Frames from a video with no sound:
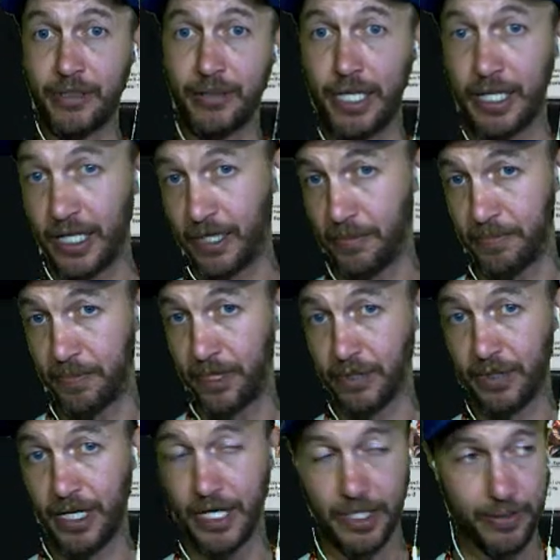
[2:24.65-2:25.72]
getting a blocker
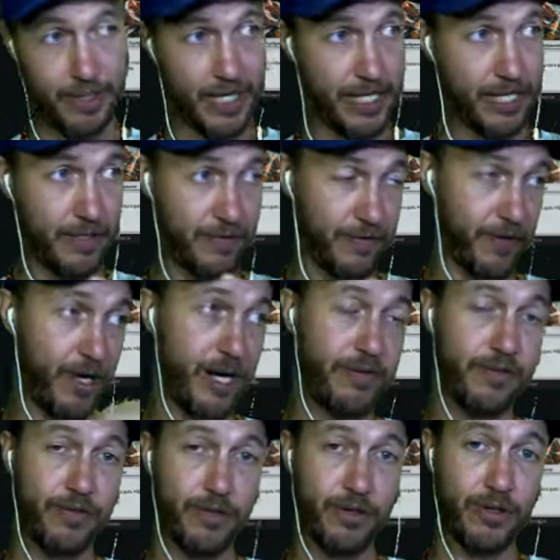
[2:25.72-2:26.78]
out of the way,
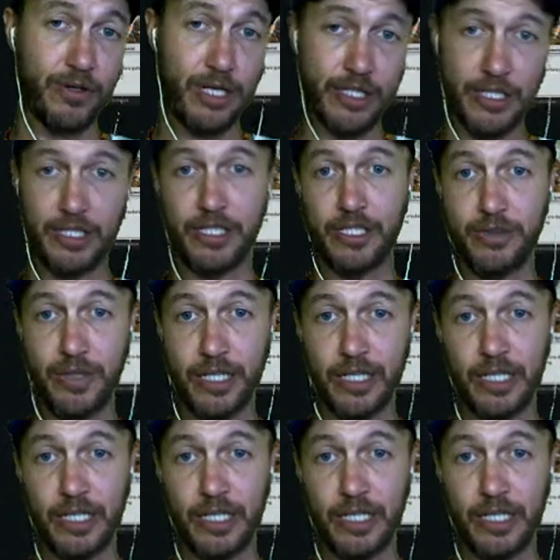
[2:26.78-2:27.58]
5-4, and then you swing.